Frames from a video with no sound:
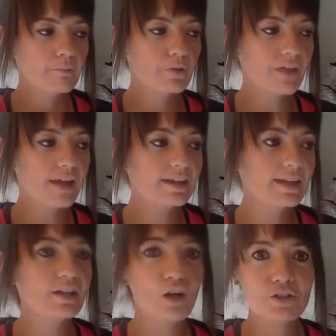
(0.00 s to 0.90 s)
But then
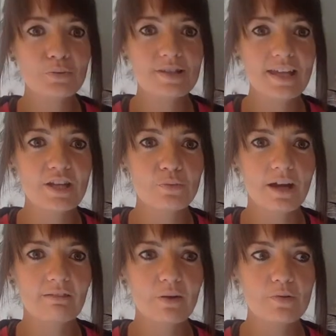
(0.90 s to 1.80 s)
it got to a stage
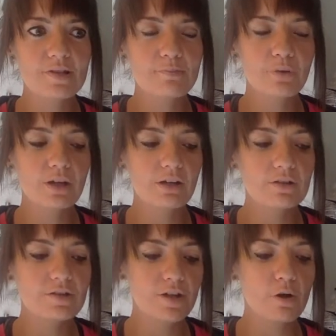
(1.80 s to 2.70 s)
where I was putting
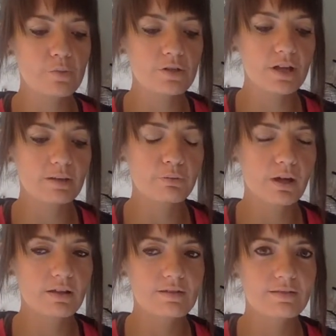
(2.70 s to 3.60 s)
on so much, I'd
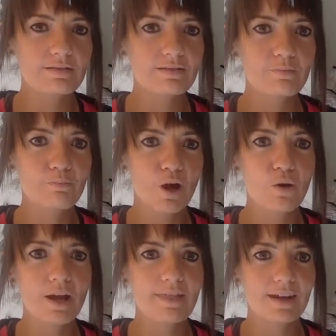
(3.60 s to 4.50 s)
put on
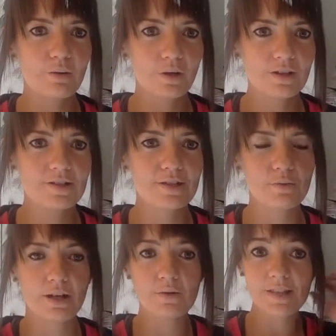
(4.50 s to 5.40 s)
more weight than I wanted to,
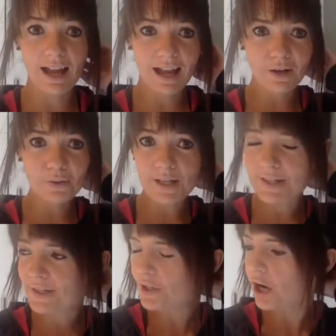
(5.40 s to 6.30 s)
and I was like, how do I
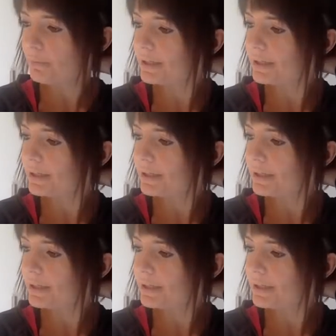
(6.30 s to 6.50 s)
stop?